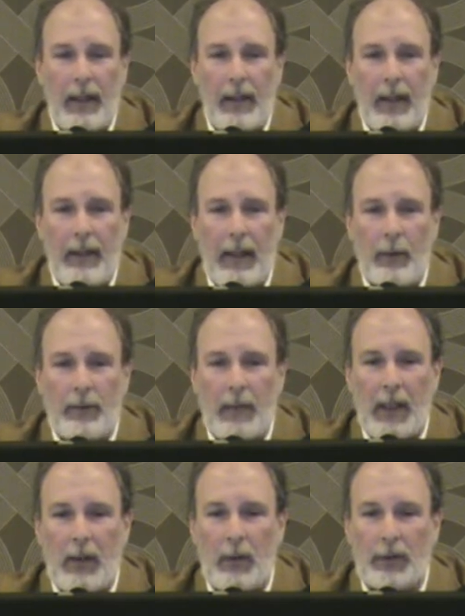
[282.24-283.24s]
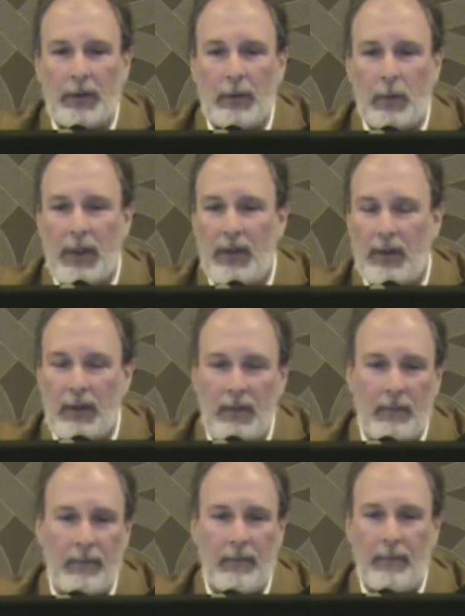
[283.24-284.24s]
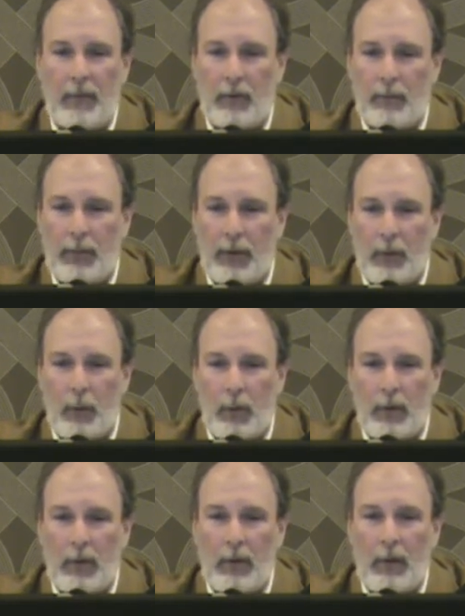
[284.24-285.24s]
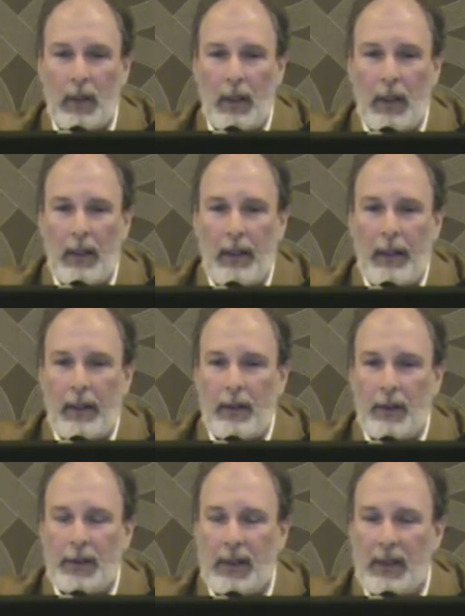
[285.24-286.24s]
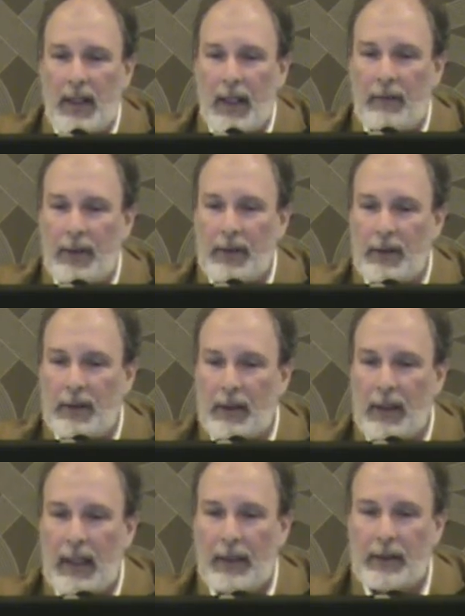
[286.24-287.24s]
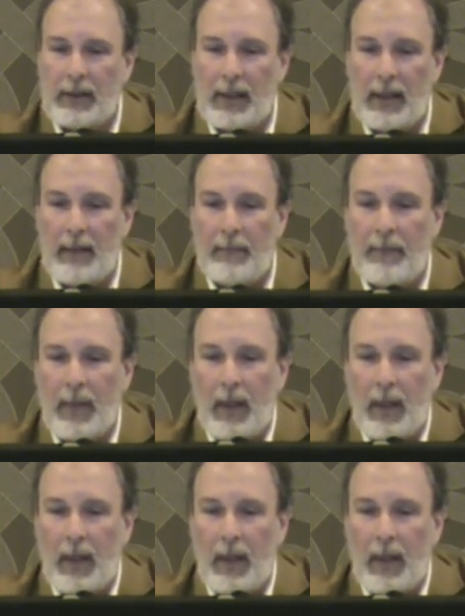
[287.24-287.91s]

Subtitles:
And that was my coastal region, pure rural, UC Davis and Kent's team.